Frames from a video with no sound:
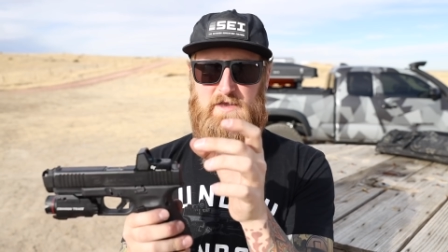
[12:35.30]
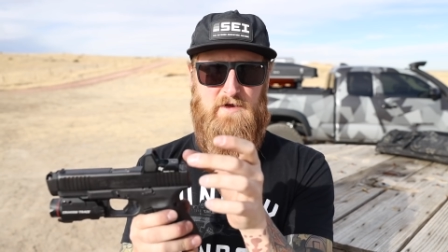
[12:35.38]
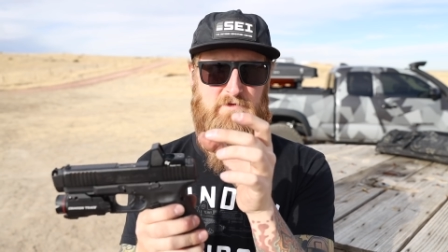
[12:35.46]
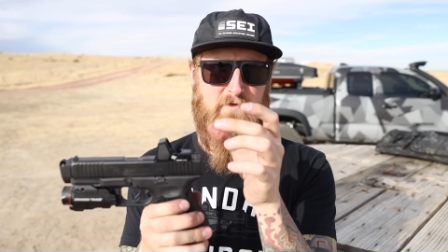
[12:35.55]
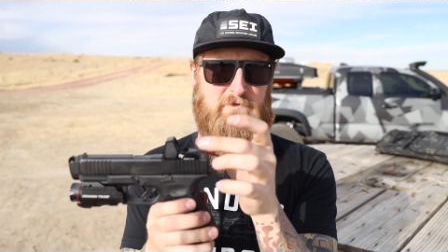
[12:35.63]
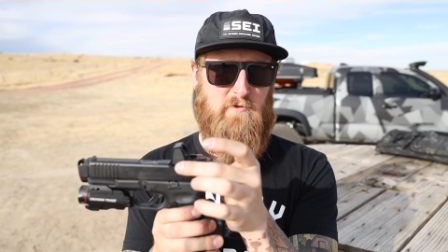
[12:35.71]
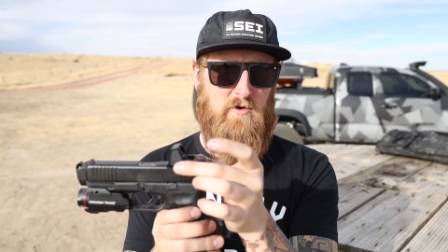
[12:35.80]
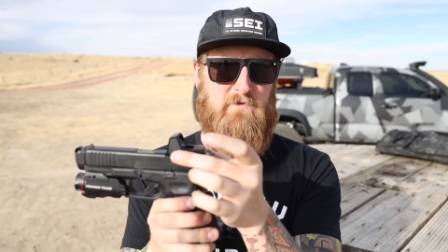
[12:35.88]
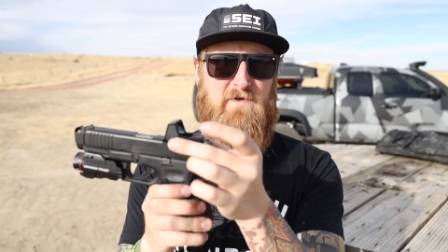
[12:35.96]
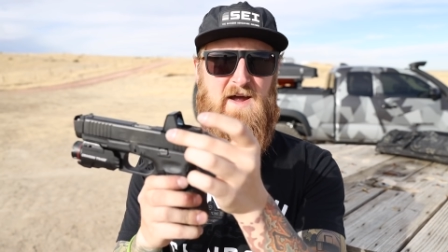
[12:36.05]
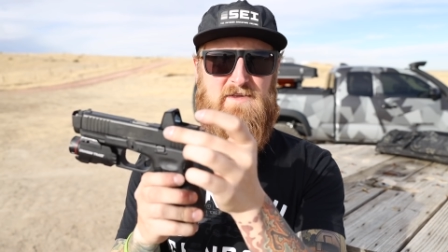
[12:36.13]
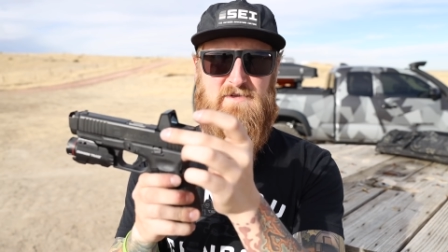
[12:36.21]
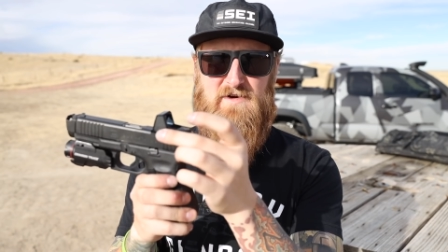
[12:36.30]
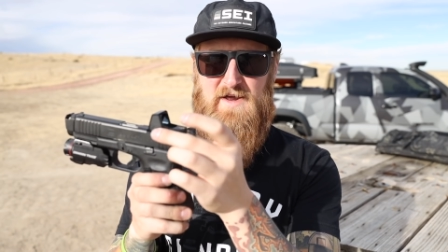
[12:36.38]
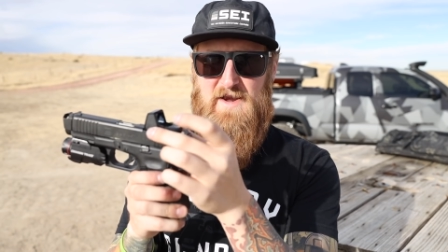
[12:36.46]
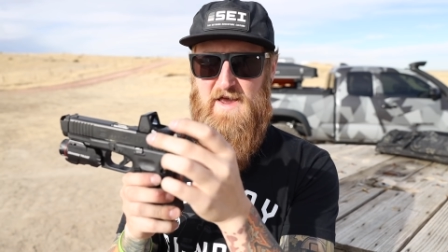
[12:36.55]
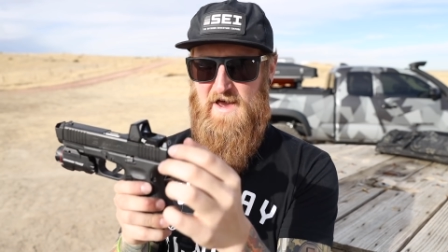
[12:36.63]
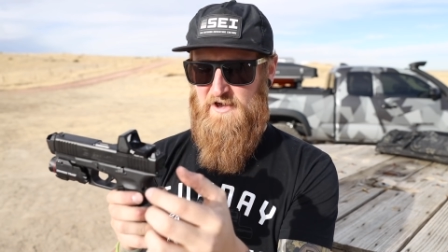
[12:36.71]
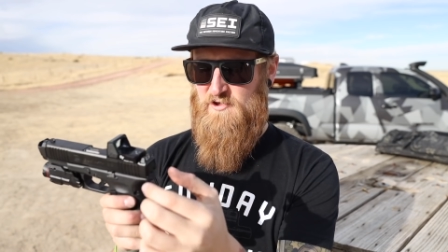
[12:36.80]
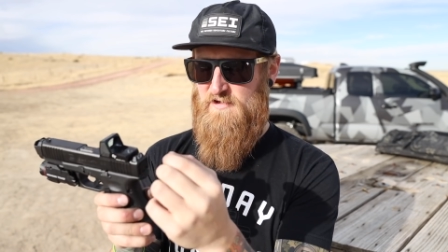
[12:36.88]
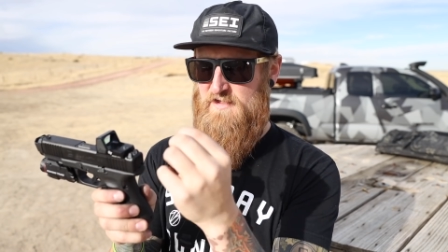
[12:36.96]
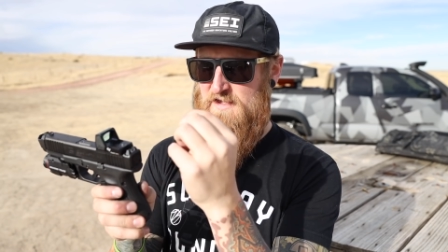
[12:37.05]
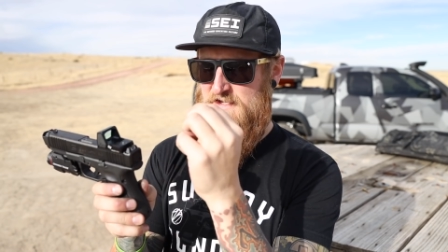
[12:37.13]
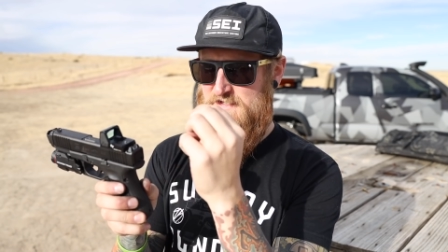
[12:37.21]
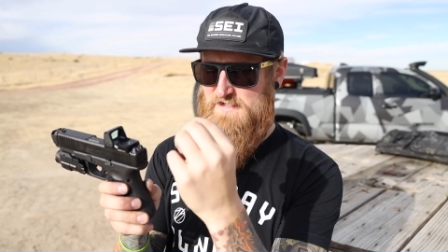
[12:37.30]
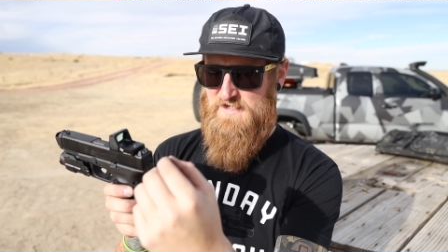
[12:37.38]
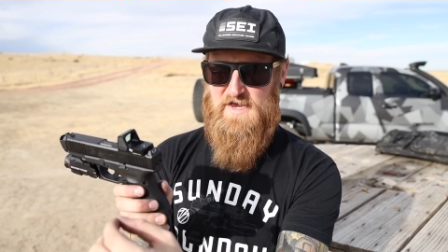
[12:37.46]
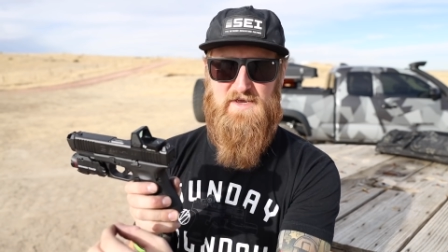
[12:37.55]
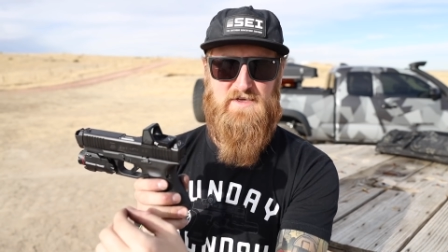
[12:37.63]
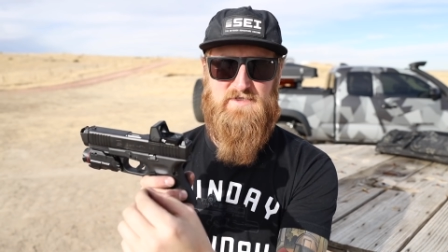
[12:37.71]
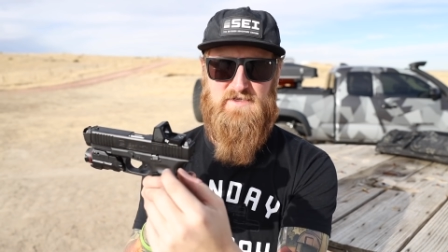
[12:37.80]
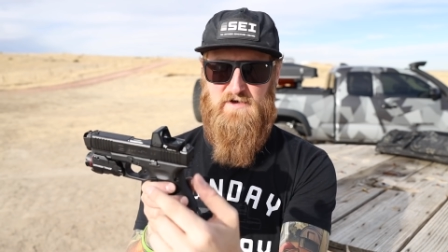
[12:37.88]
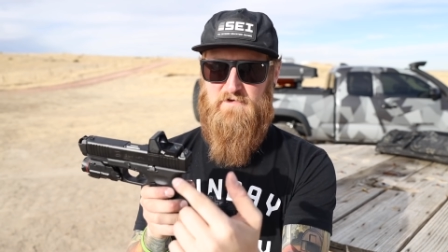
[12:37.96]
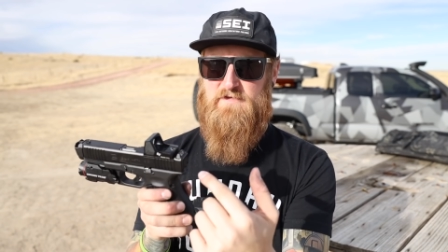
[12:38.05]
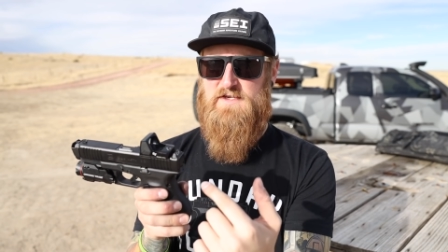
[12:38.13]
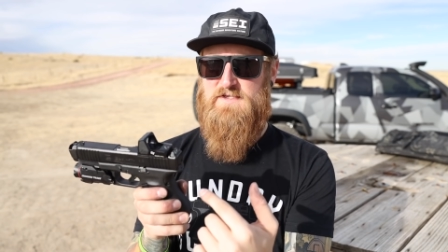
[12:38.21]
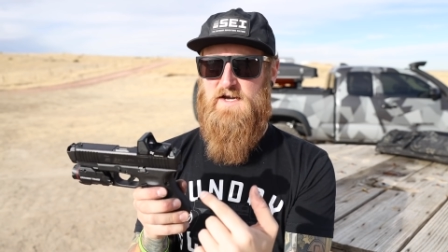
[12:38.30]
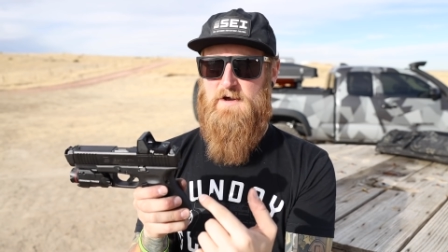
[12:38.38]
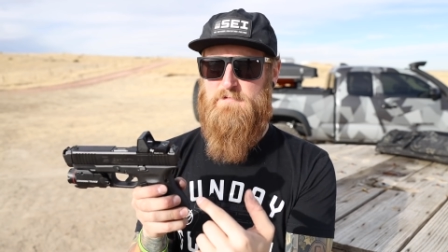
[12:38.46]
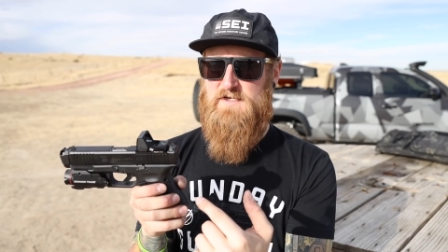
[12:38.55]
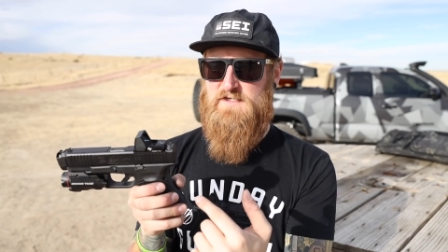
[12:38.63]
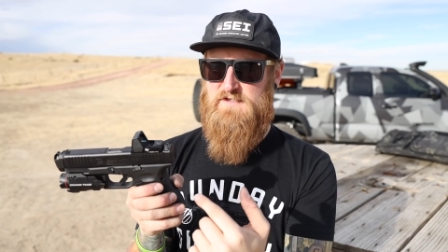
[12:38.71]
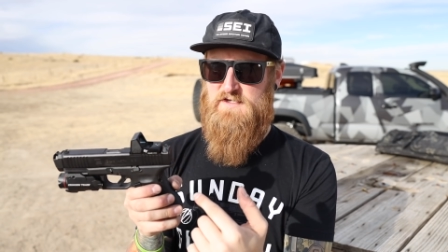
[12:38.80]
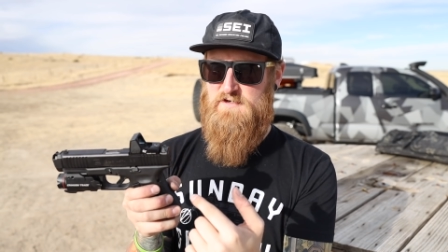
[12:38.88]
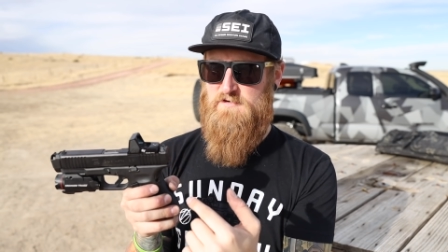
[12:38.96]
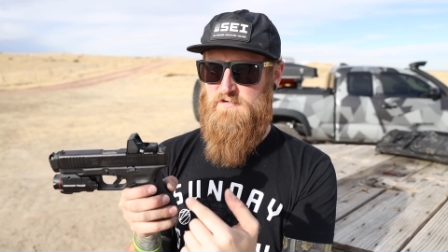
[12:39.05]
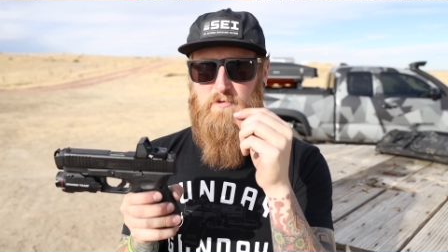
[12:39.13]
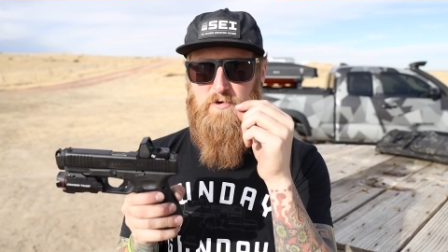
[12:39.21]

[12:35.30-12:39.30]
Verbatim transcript: I love the form factor and actually the aesthetics of this optic too.